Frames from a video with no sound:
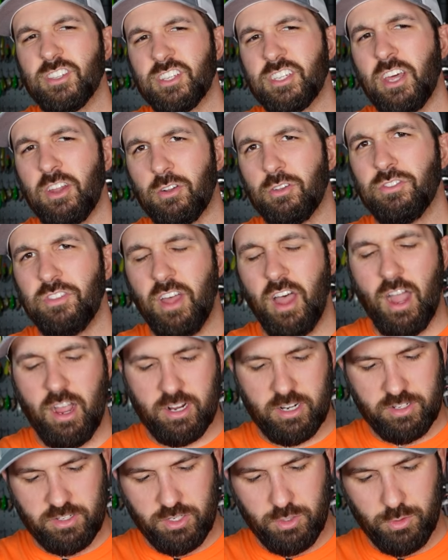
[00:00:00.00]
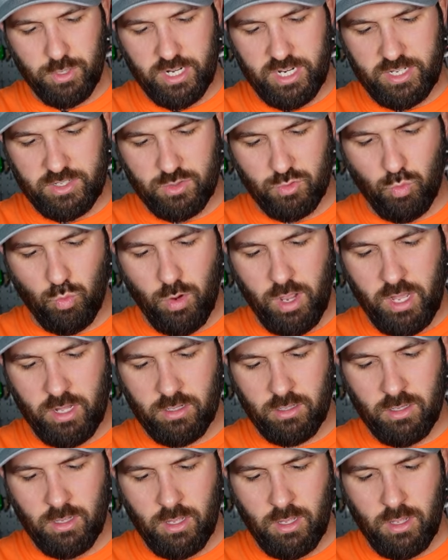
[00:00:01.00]
subtle knock to it as
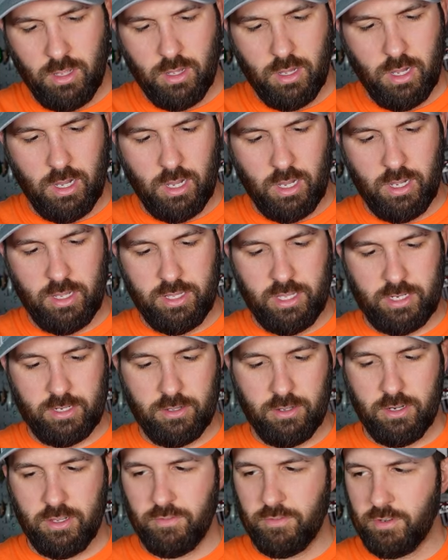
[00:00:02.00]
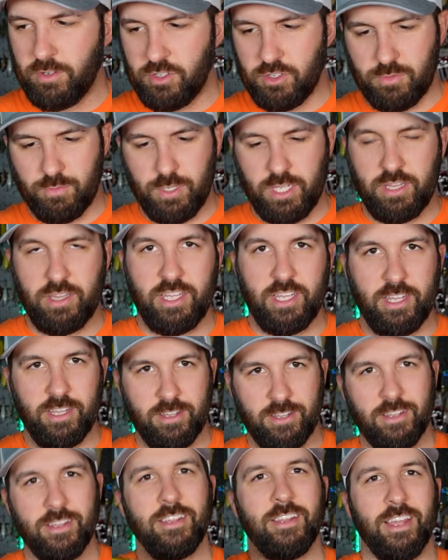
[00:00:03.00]
well. And that could even just be the,
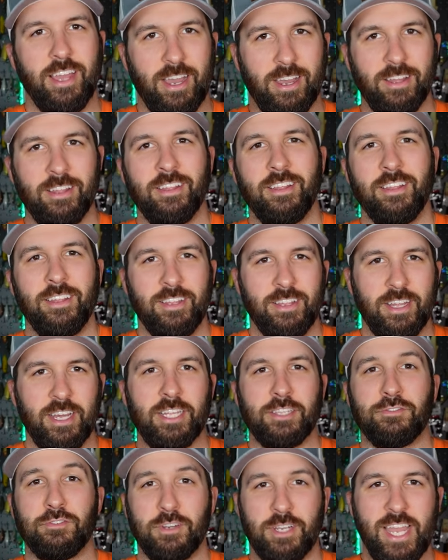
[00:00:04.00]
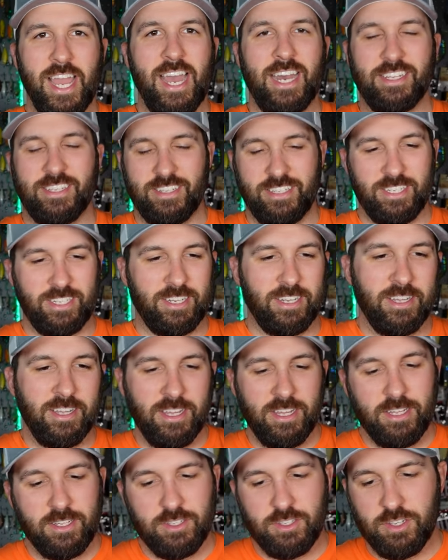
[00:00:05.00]
yeah, that's for casting.
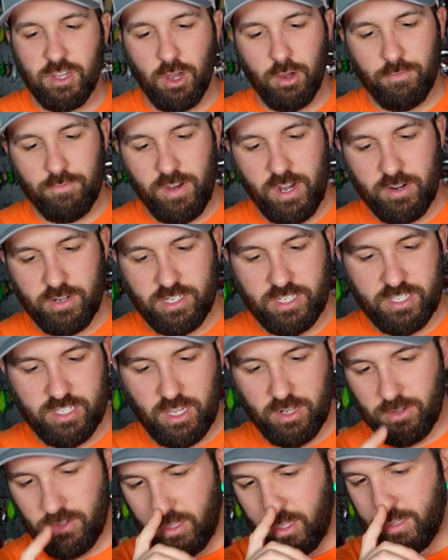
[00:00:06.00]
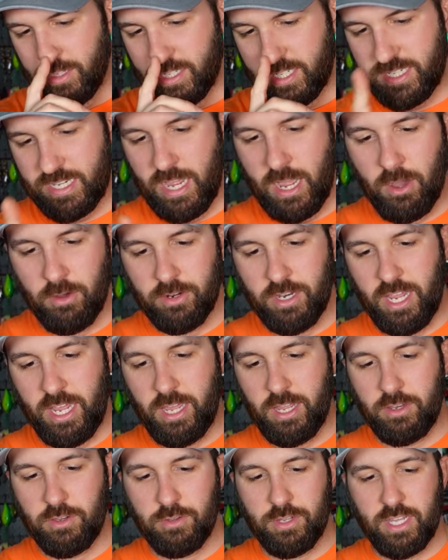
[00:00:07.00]
So very subtle on the sound,
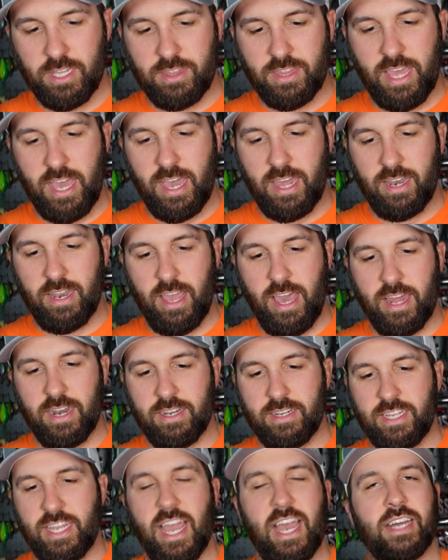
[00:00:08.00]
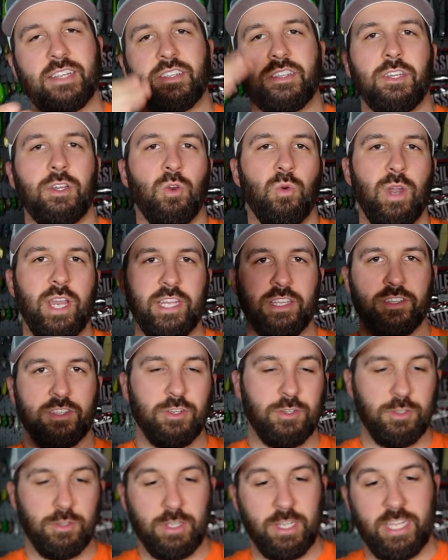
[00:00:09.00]
and you get that added casting weight.
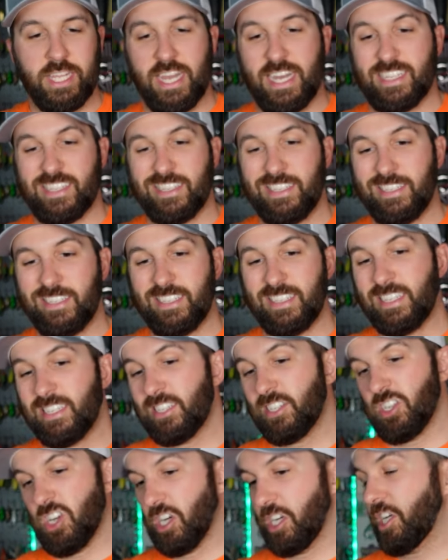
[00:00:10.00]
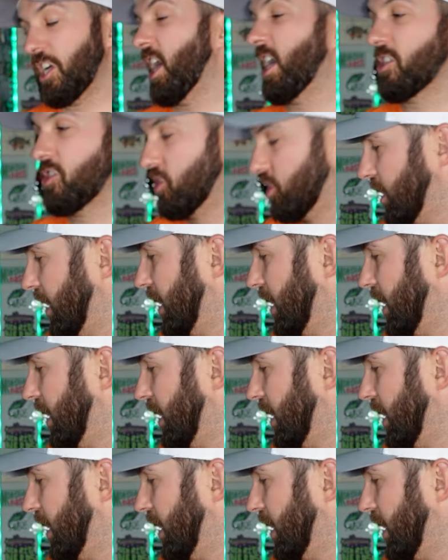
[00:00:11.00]
So you can cast these things a gosh